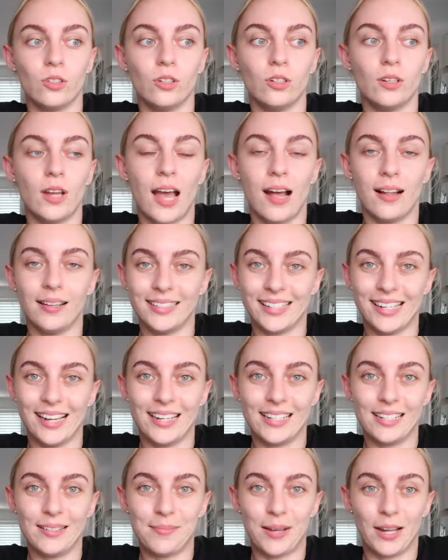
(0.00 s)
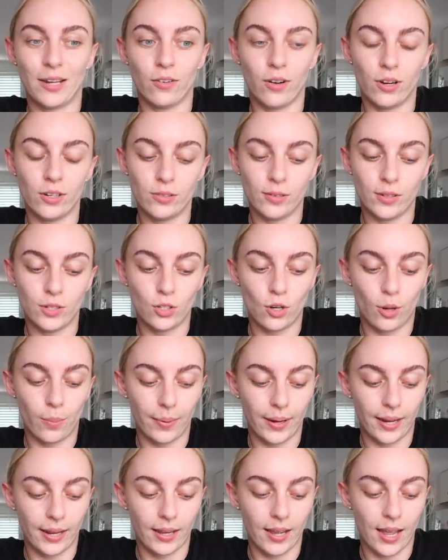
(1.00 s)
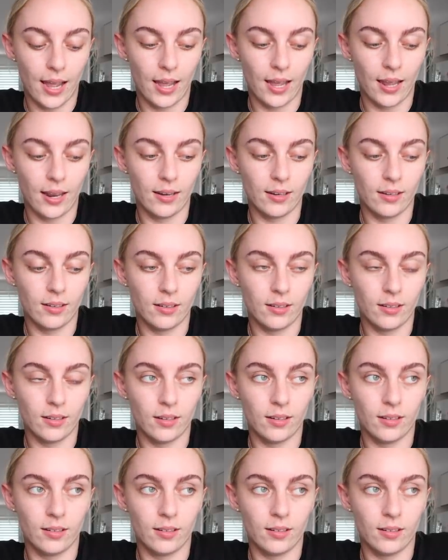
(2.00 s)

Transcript: to Aldi and did my grocery shopping and